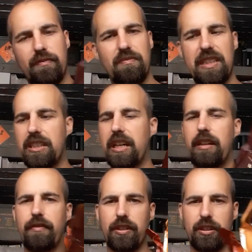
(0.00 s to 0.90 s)
these kind
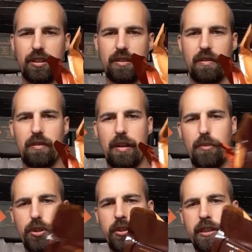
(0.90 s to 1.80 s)
of
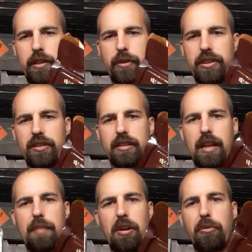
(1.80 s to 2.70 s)
emergency rations,
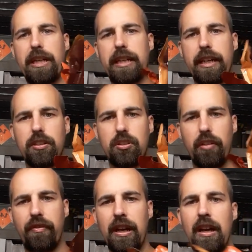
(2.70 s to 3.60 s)
MRE kind of
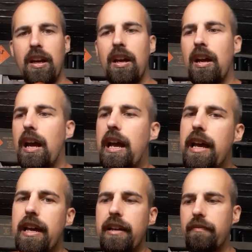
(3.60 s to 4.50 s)
stuff.
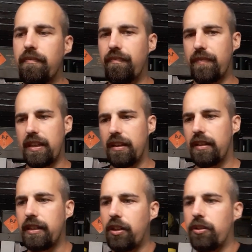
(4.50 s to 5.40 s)
And
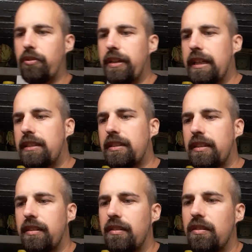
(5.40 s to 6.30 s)
the other
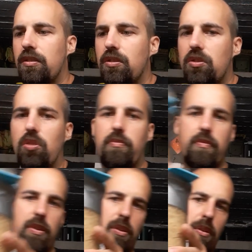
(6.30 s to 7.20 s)
is some
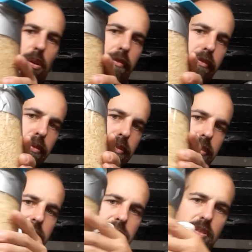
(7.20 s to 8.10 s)
whole foods